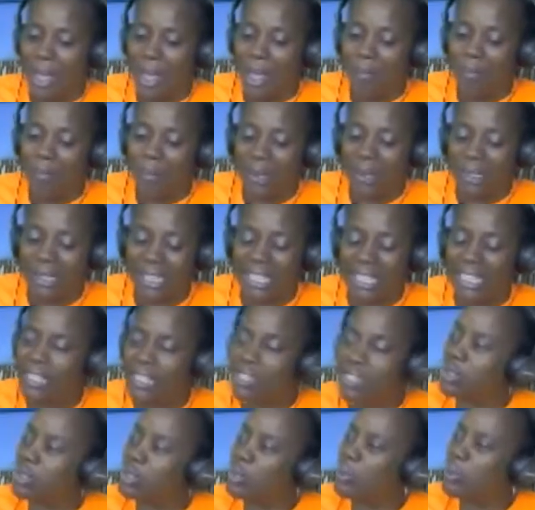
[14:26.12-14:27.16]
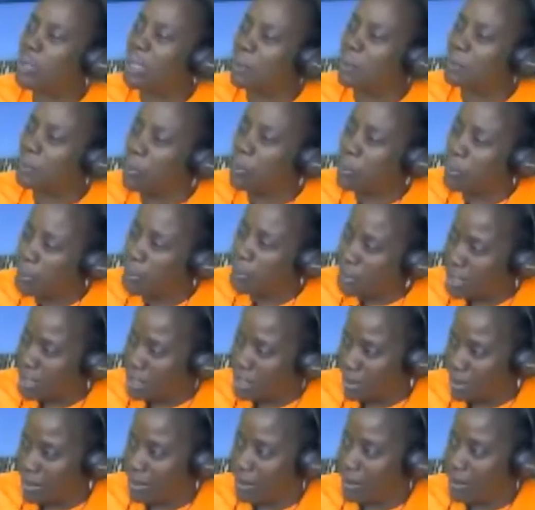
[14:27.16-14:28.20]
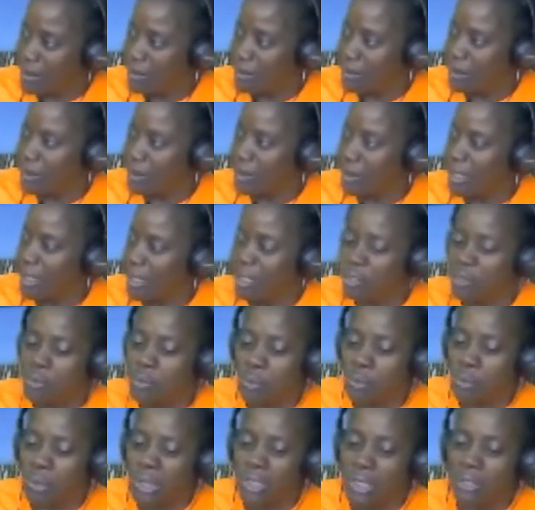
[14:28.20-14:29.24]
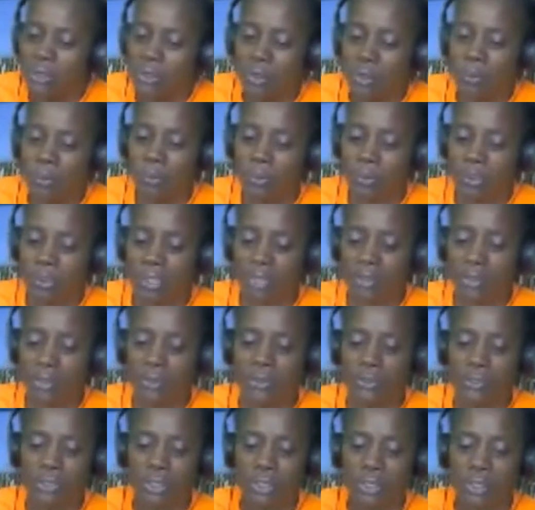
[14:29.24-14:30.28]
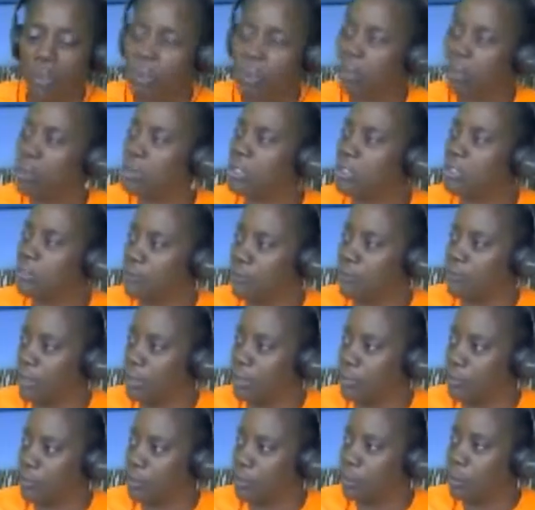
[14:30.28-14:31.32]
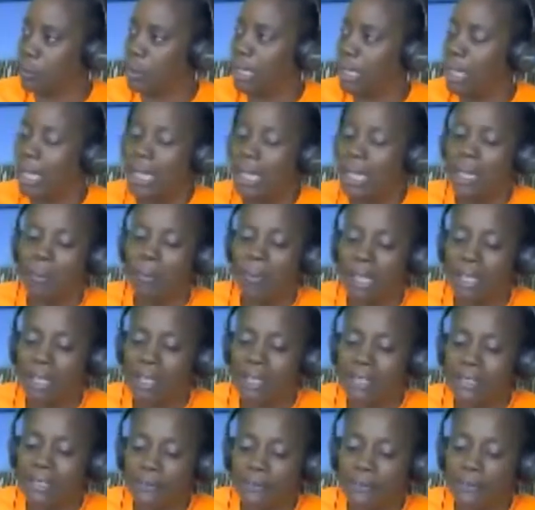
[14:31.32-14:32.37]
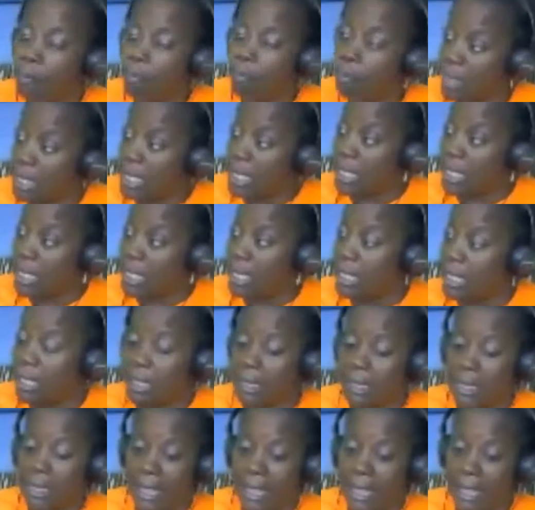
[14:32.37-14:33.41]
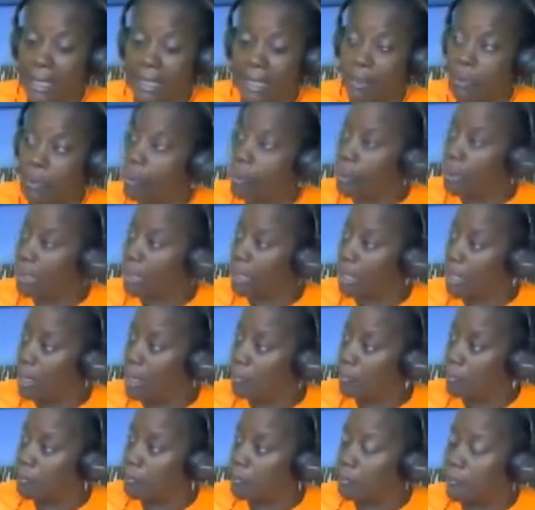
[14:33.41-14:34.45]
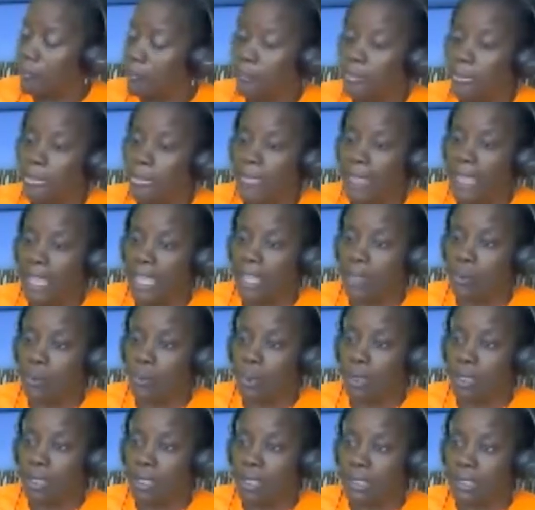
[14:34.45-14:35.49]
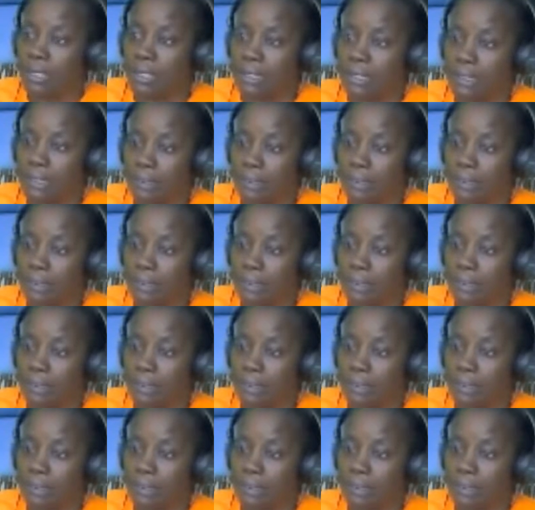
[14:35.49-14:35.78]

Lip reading: But it is so important. It is really so important to see your goals in front of you, because for me, growing up, it was